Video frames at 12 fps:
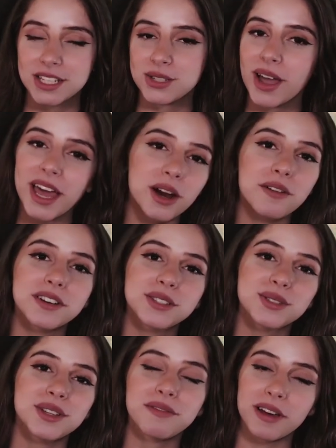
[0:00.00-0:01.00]
So head over
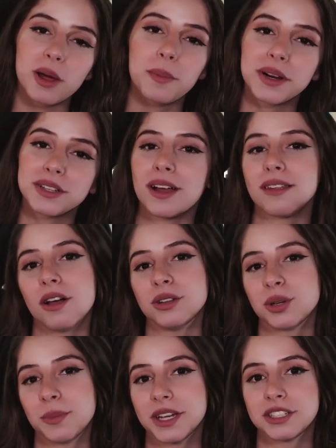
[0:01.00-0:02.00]
to
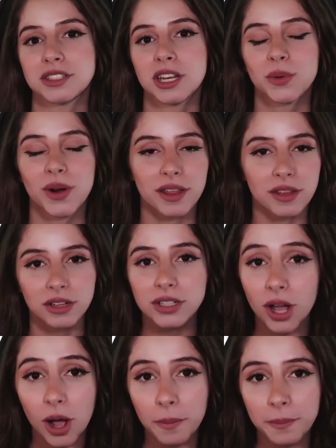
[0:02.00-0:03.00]

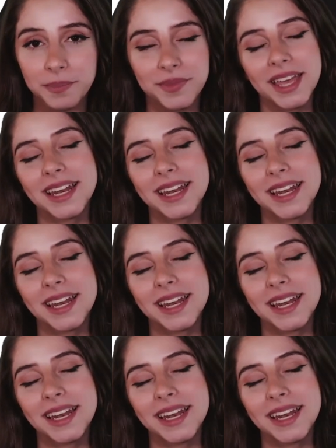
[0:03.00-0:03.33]
developer.automationanywhere.com